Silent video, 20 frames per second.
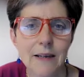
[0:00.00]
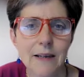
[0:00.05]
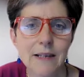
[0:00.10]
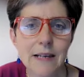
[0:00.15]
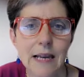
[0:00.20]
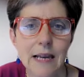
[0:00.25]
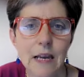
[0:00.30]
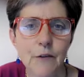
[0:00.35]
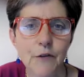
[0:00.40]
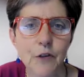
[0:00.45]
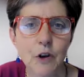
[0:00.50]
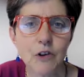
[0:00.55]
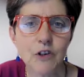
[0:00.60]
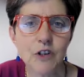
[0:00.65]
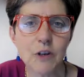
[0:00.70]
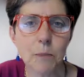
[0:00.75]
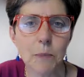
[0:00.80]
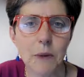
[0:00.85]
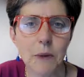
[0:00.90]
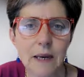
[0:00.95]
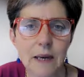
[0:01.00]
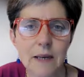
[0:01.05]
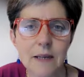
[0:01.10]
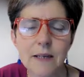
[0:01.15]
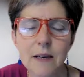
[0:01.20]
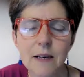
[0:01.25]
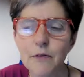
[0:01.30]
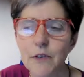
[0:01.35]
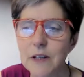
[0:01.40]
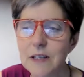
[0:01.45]
is if there's a
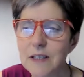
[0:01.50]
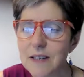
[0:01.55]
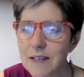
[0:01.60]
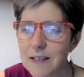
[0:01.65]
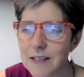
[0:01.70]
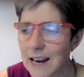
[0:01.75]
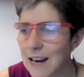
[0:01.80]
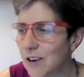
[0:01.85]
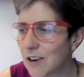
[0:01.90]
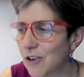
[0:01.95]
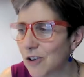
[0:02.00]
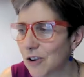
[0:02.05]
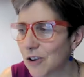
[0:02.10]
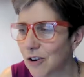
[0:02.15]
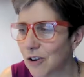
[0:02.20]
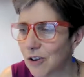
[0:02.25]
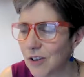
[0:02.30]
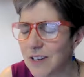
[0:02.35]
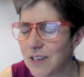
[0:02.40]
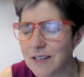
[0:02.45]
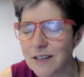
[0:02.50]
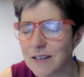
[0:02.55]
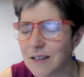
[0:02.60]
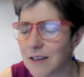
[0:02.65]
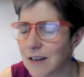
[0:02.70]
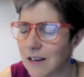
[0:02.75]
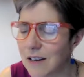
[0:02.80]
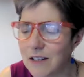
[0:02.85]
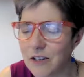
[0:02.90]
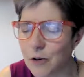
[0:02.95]
piece of a standard, this
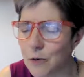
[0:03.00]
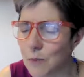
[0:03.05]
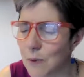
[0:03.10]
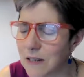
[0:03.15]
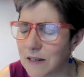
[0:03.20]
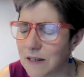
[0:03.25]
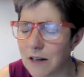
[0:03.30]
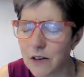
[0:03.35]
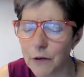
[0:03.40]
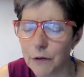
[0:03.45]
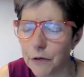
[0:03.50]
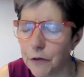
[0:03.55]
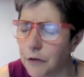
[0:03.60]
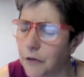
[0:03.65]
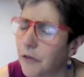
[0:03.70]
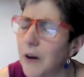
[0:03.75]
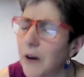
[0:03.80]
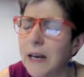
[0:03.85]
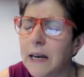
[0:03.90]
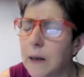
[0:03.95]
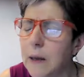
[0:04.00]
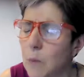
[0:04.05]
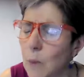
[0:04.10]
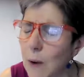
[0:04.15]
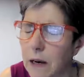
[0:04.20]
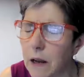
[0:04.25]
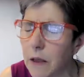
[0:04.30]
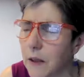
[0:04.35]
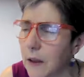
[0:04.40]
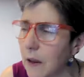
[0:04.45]
is in certain ways such a funny
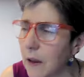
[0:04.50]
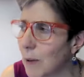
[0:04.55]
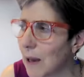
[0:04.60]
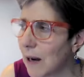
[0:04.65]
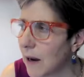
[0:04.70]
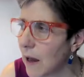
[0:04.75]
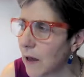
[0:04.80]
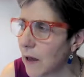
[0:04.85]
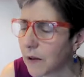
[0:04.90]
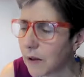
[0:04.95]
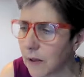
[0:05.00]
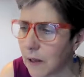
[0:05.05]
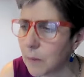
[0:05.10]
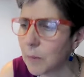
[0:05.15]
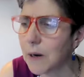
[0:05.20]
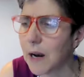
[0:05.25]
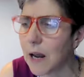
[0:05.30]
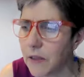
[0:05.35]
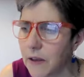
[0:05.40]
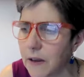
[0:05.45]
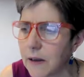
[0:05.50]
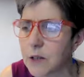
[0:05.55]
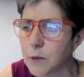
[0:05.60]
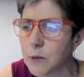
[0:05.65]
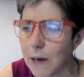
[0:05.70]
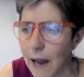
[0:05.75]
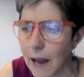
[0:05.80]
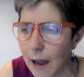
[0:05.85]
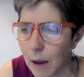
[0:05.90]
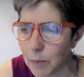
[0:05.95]
way to think about it ethically, but I think
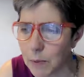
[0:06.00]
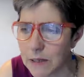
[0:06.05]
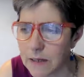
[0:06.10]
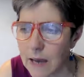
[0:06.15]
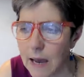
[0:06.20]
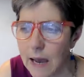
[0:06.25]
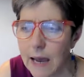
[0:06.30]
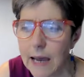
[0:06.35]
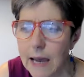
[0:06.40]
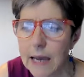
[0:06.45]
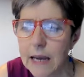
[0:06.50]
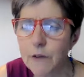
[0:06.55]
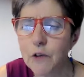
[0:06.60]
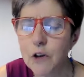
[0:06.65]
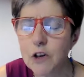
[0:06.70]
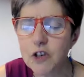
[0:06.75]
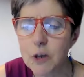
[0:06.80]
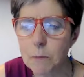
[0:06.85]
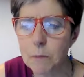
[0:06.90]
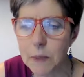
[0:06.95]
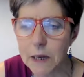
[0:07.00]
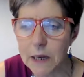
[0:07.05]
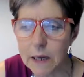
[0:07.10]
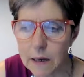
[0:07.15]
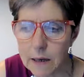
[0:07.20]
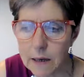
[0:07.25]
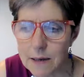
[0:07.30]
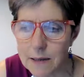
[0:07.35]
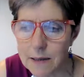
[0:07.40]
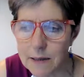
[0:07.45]
it's what happens. If there's a
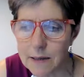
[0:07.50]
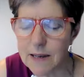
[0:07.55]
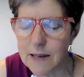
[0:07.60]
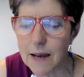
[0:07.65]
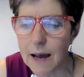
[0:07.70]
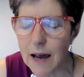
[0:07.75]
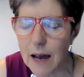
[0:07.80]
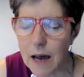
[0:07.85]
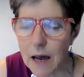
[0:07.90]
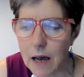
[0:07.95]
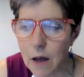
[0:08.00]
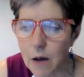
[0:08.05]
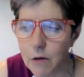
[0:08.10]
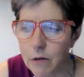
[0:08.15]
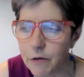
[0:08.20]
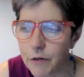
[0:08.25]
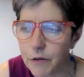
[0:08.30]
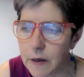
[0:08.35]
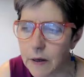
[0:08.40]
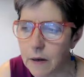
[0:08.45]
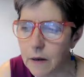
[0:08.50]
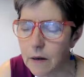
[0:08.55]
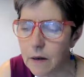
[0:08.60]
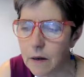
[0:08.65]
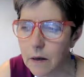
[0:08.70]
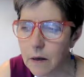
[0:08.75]
piece of